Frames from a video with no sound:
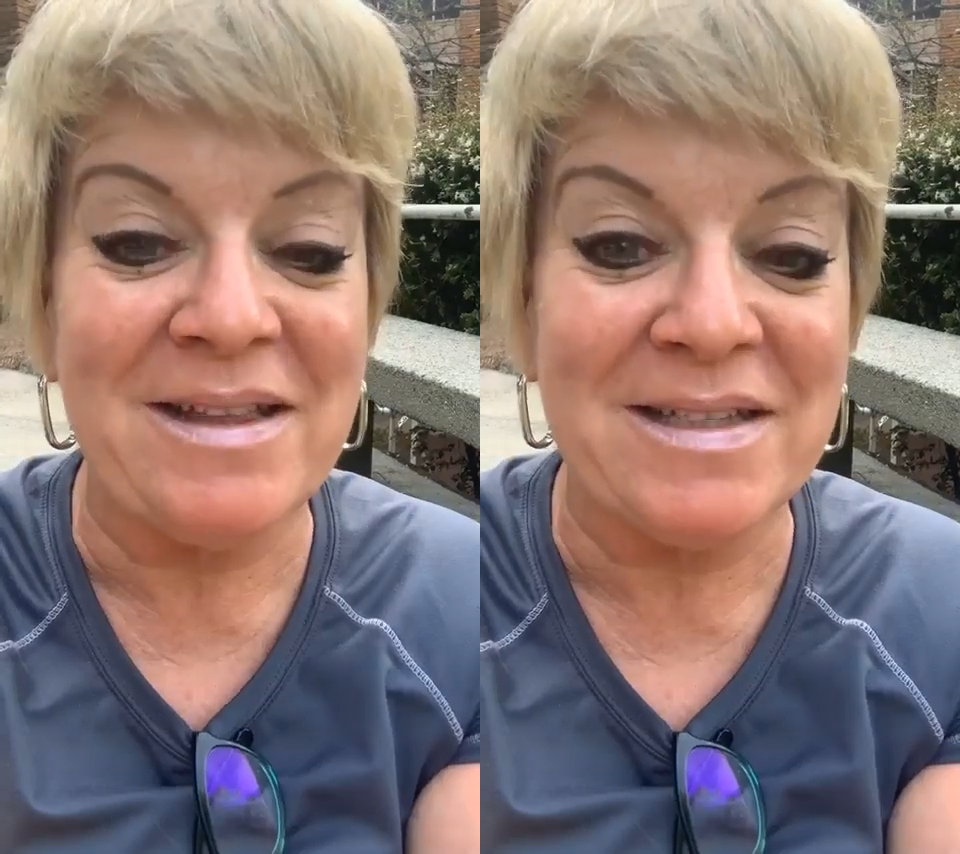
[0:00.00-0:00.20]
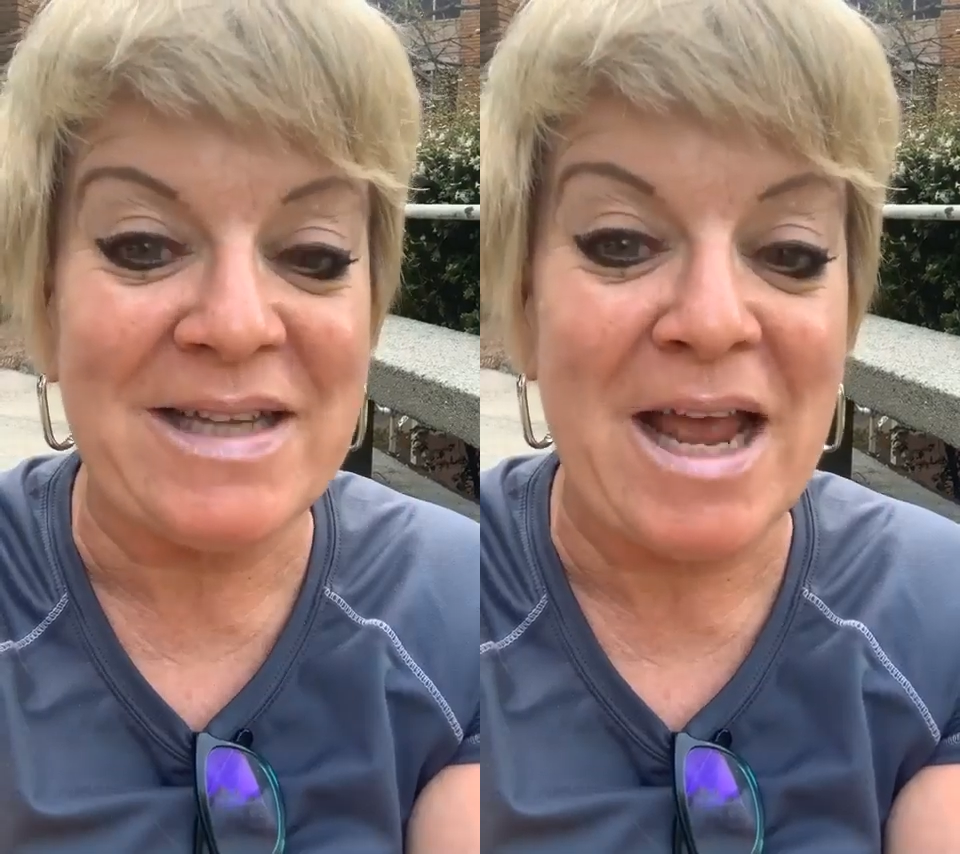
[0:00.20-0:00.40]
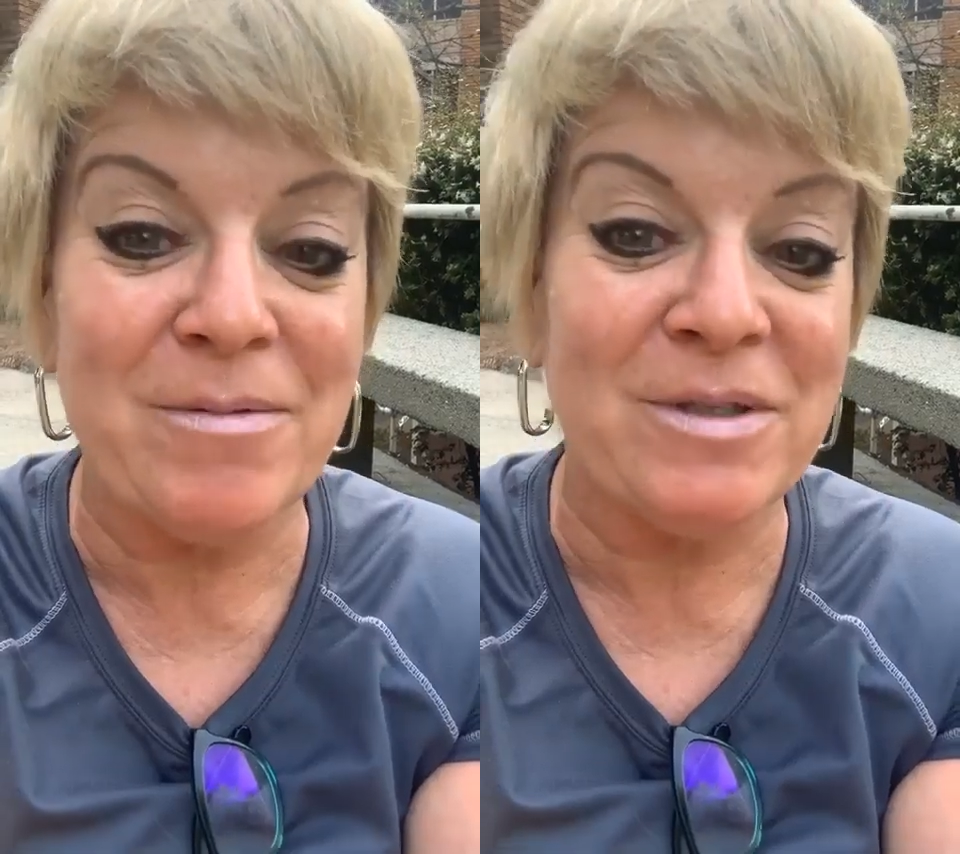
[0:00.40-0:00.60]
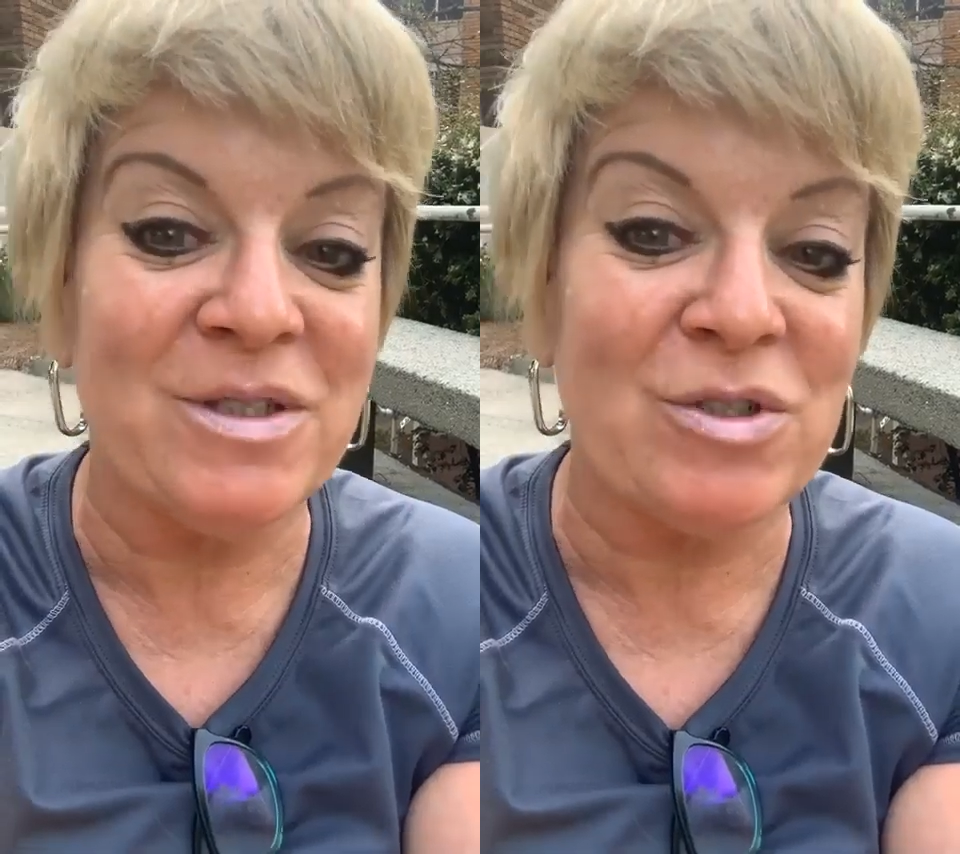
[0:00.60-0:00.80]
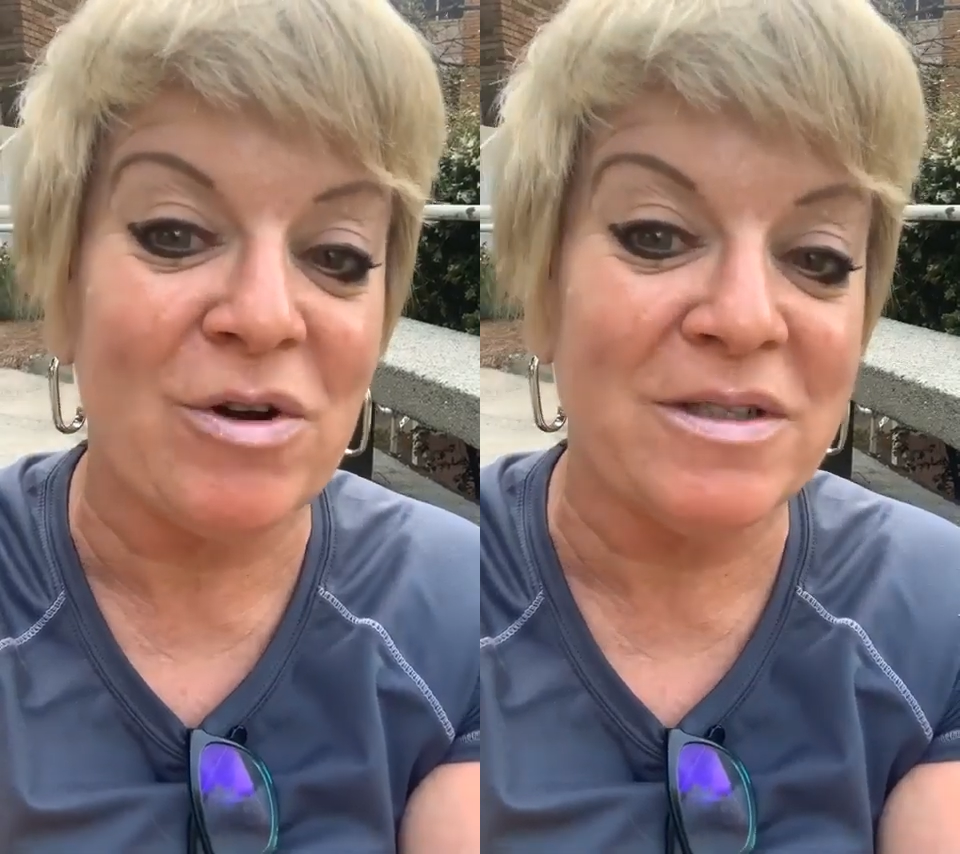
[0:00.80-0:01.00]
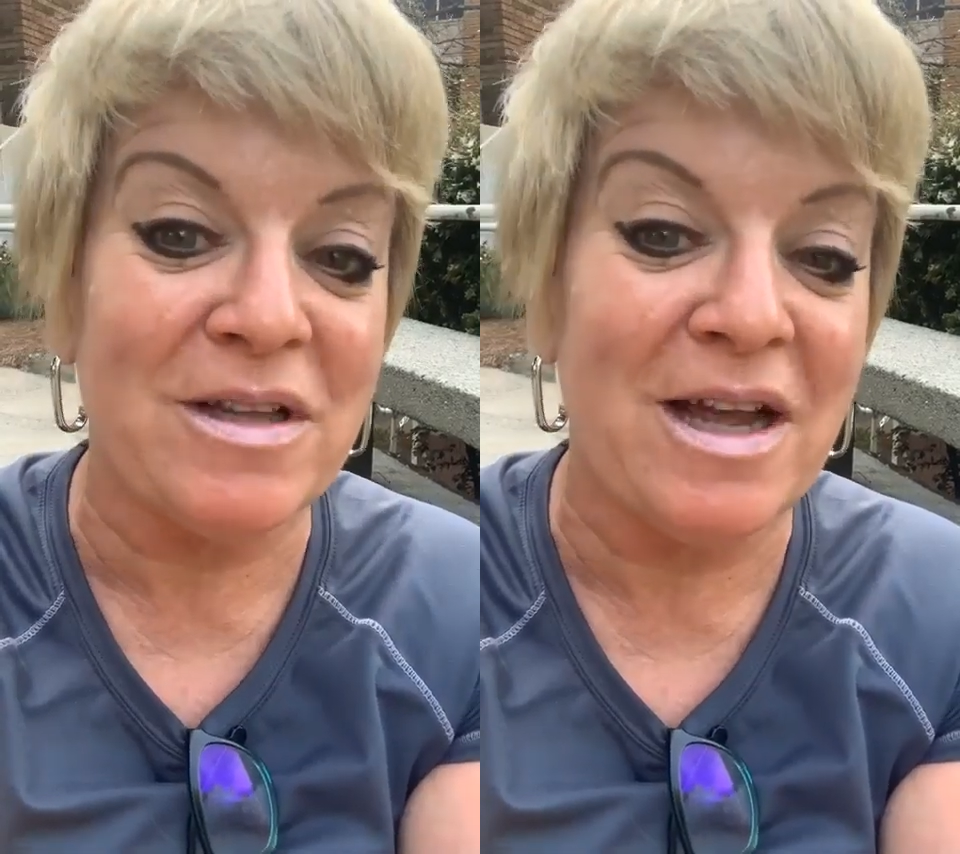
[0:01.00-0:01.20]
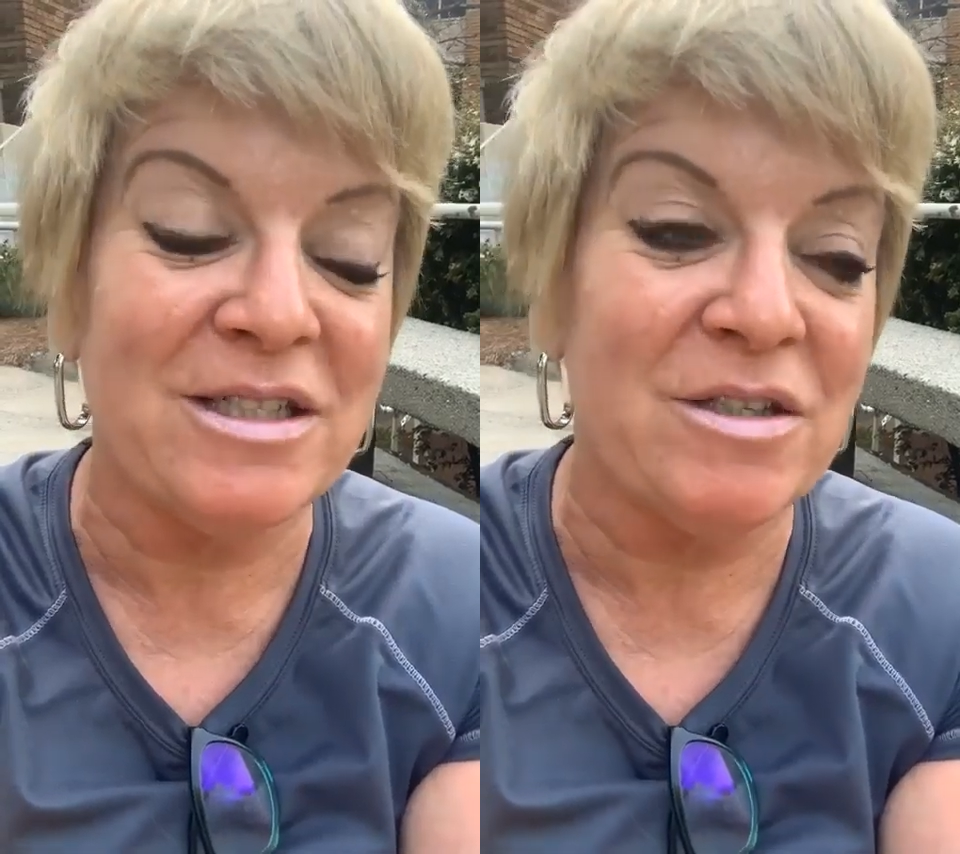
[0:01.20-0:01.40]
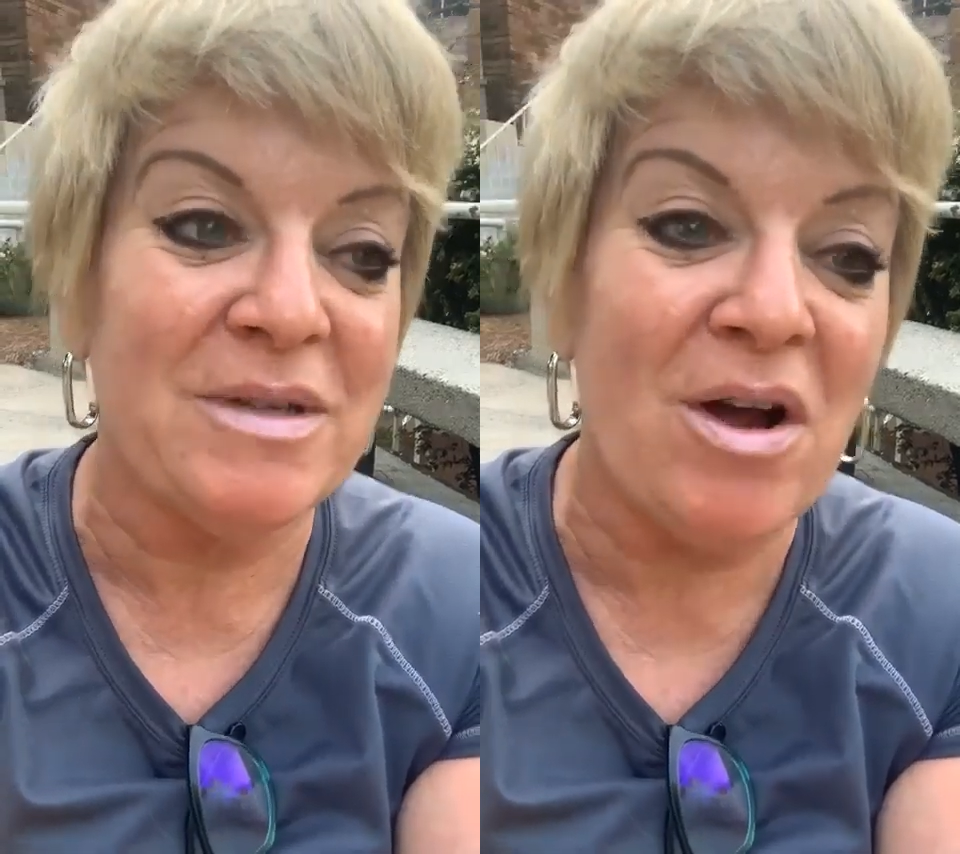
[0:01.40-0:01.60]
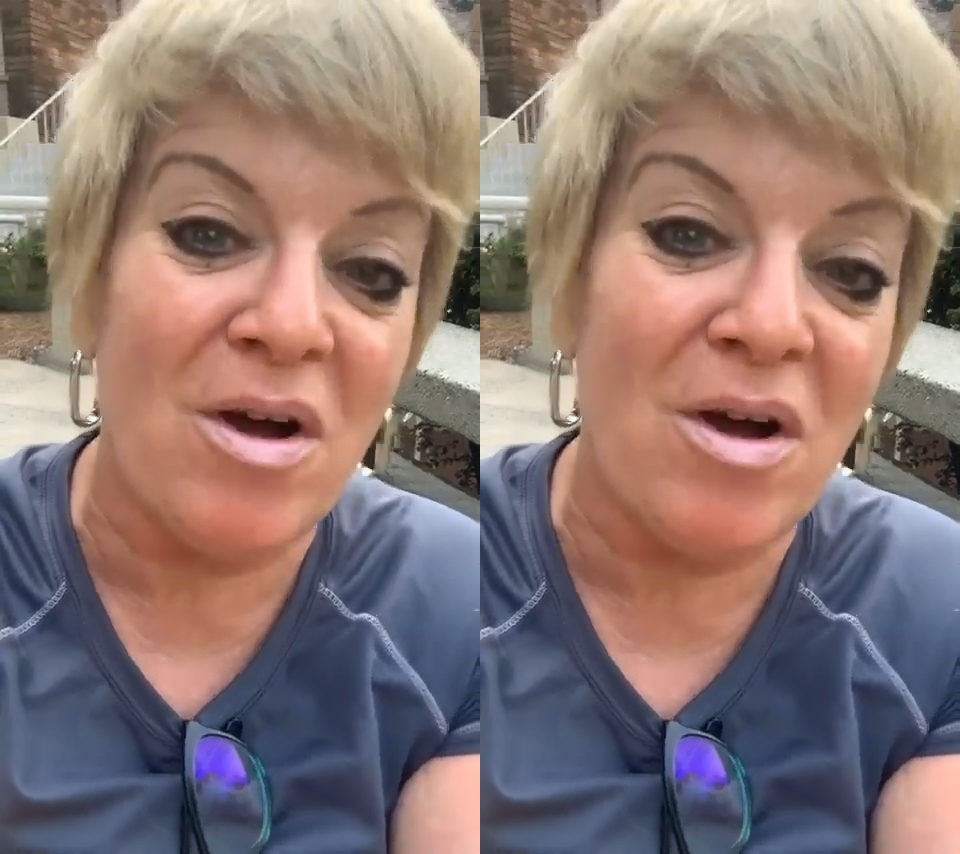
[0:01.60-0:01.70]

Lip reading: at the table and starts like doing